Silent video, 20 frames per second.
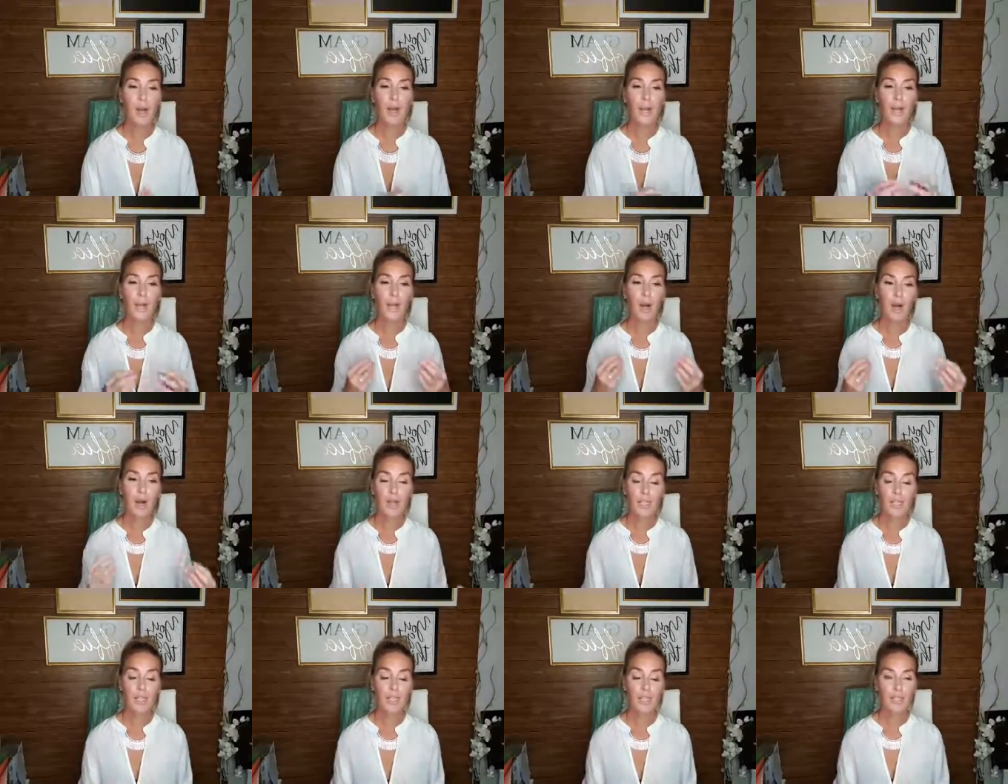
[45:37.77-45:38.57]

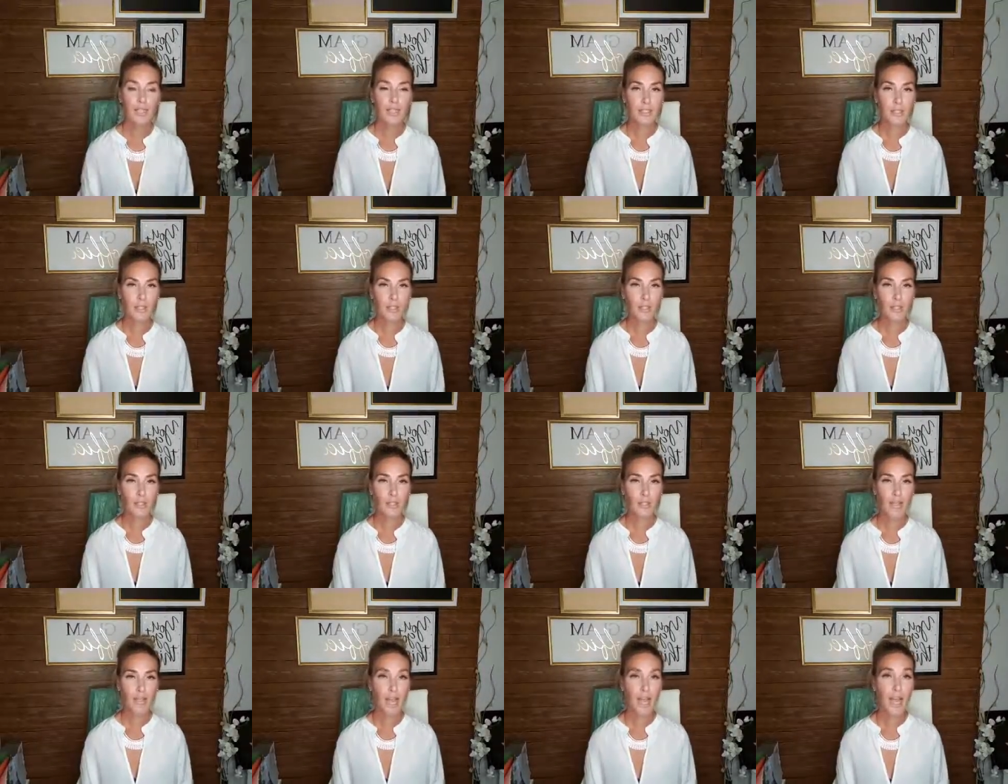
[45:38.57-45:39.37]
Marketing and sales,
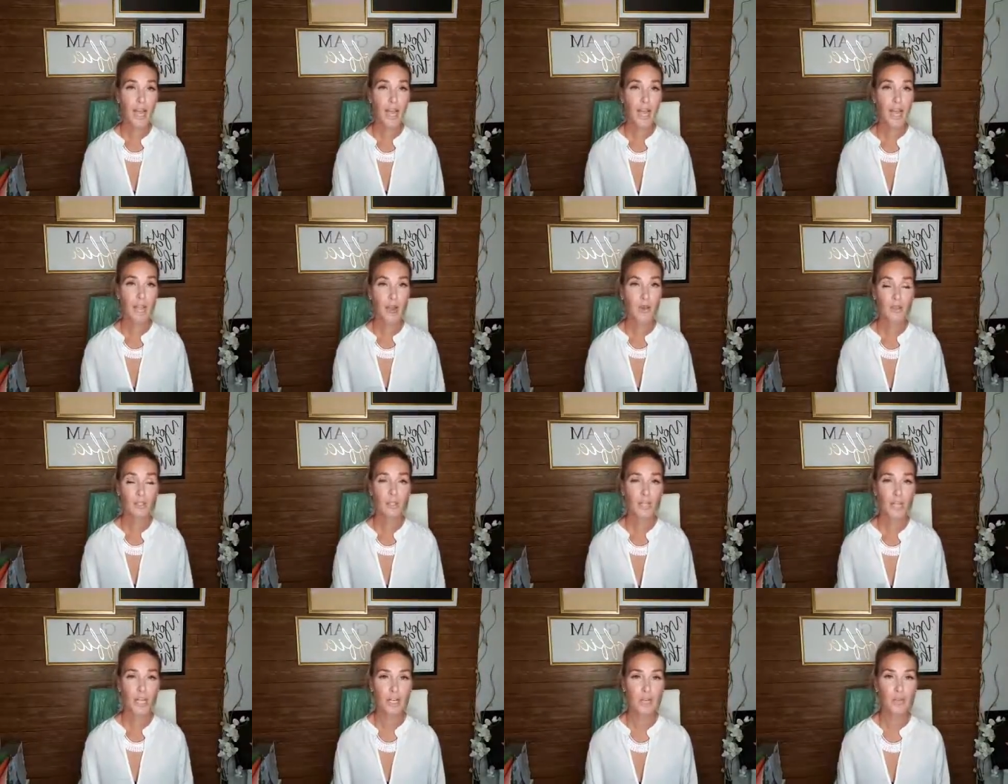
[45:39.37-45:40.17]
okay? How to
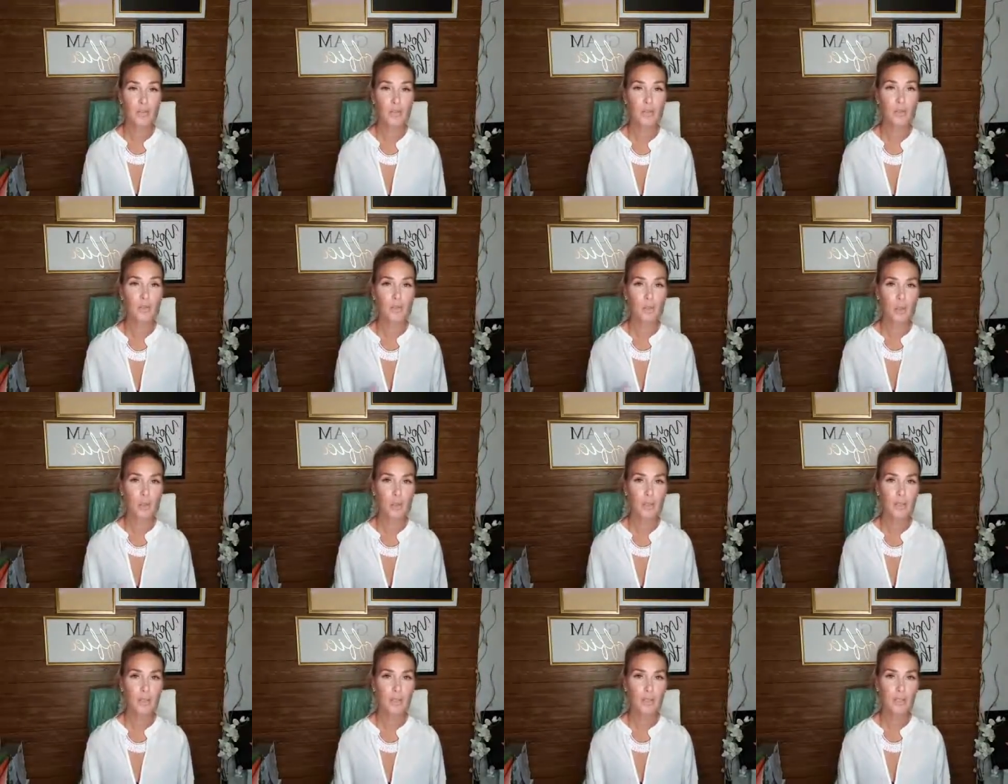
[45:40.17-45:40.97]
generate those
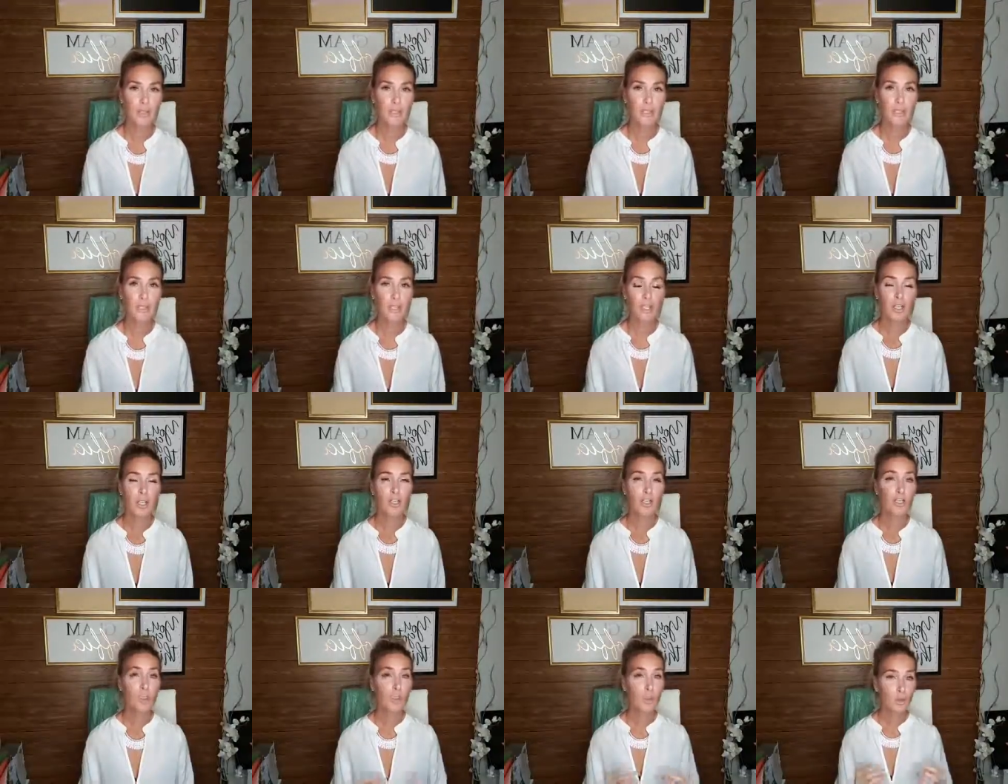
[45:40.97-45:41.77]
quality leads.
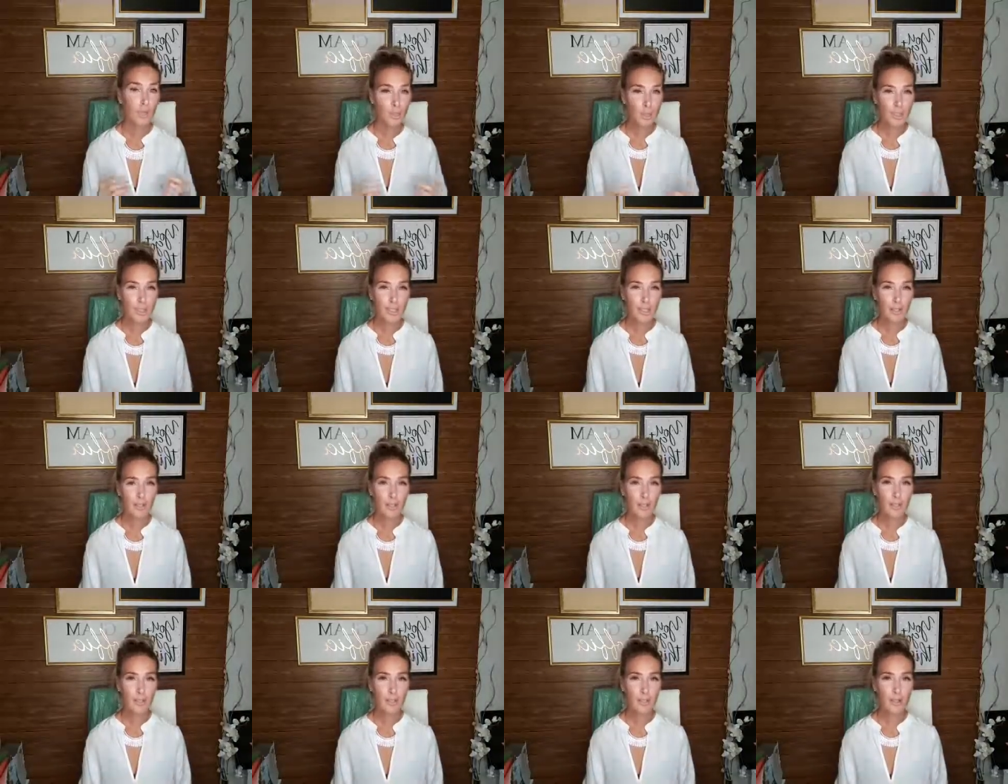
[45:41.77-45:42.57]
Social
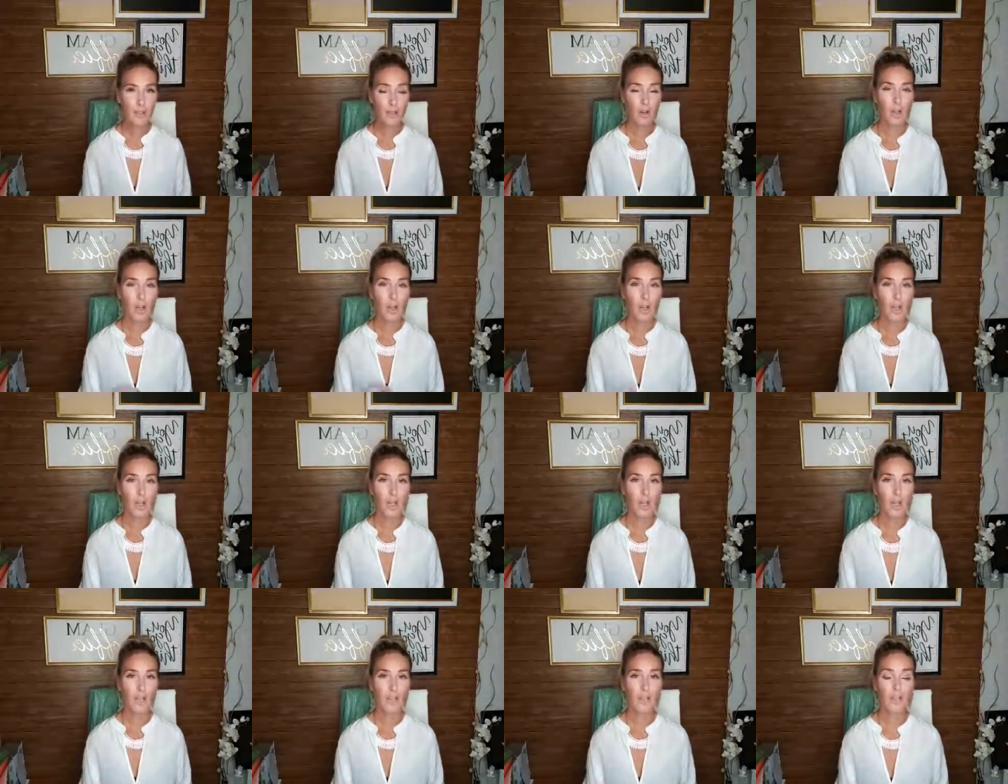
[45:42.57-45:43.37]
selling
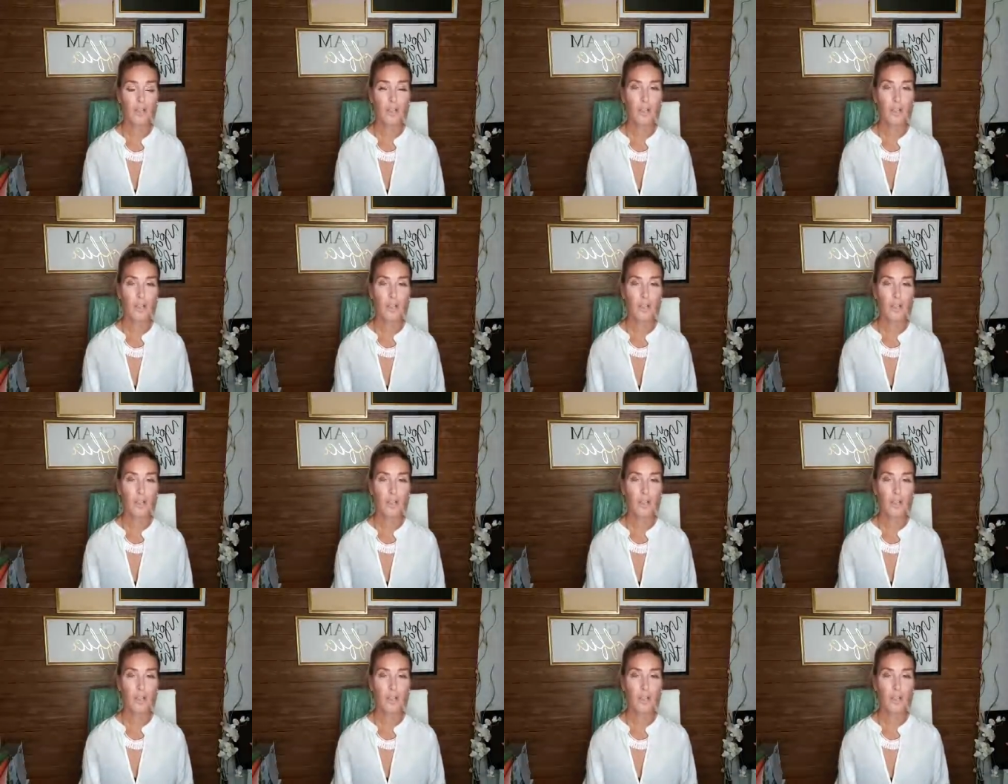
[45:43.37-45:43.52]
on